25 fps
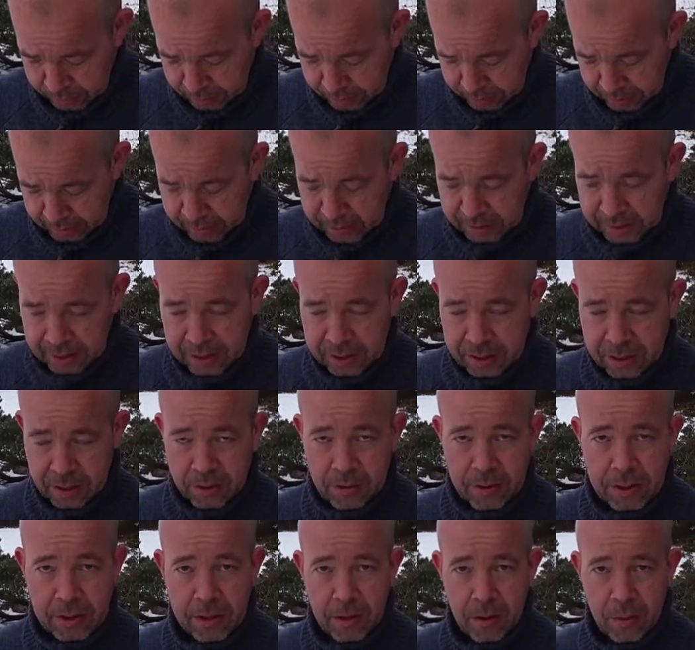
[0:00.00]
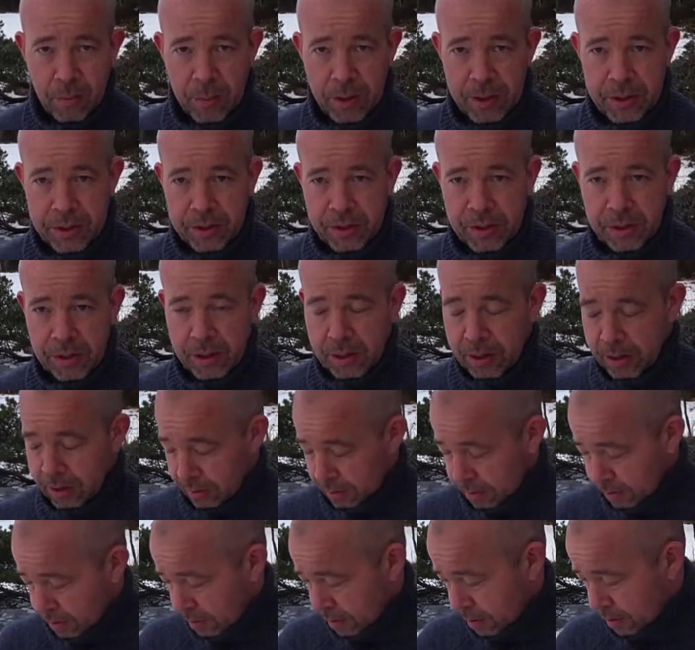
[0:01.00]
It says now the compass
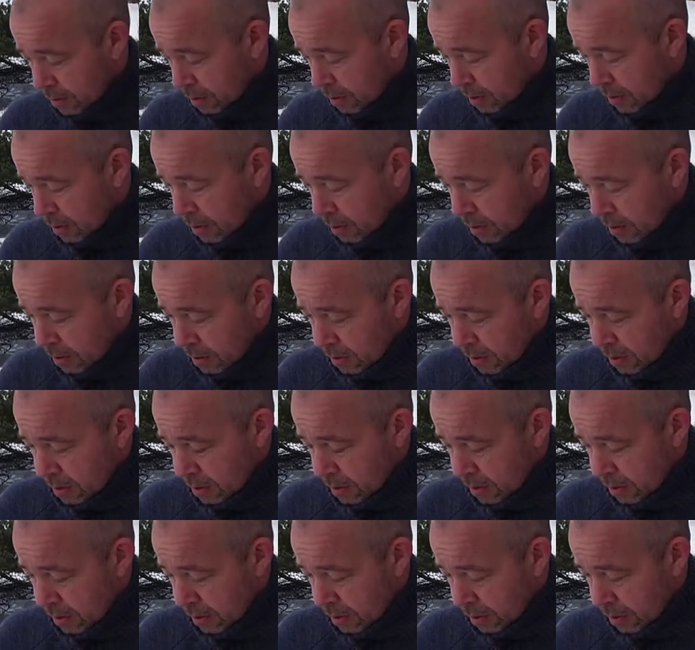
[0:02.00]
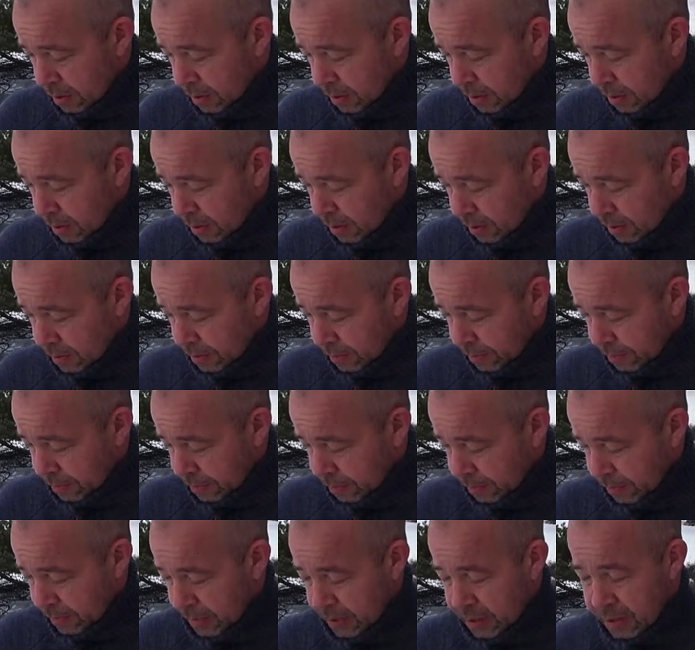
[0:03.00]

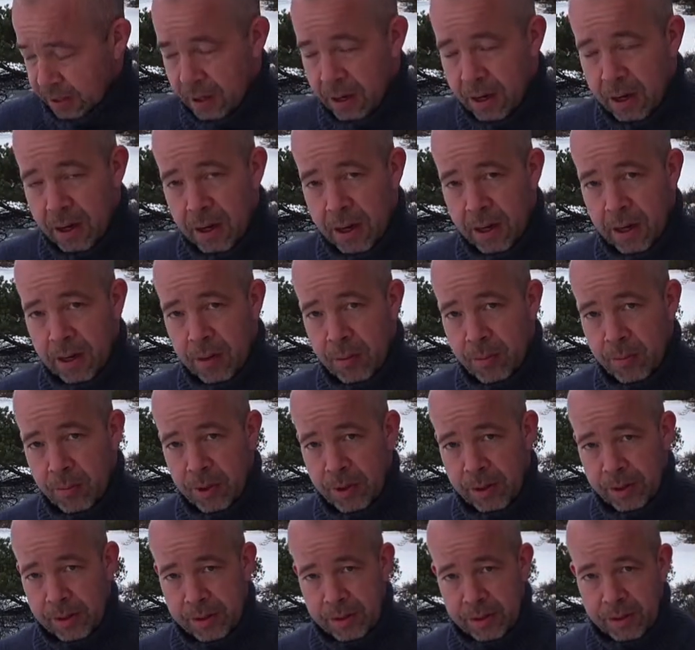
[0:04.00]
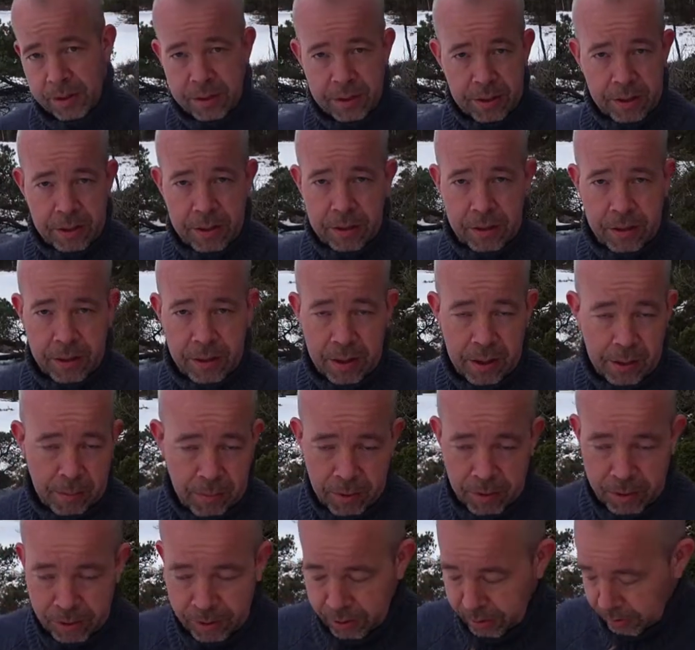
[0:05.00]
is high, but I'm
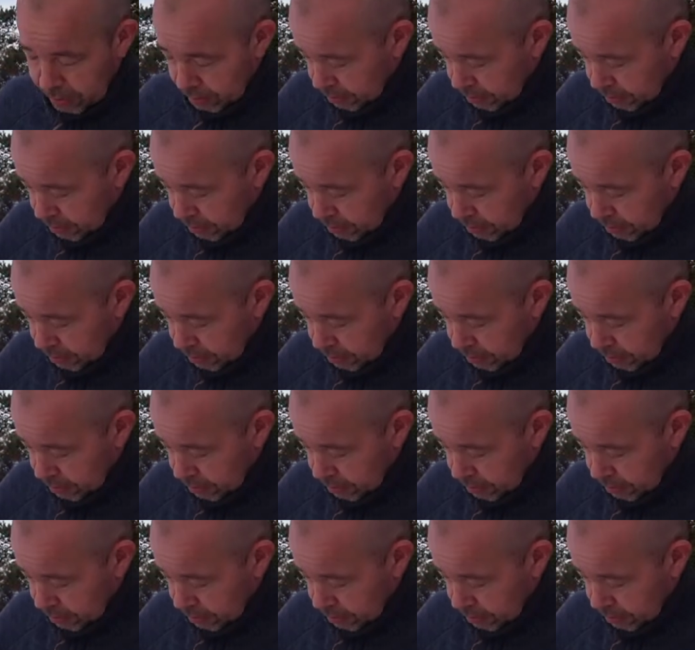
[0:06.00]
gonna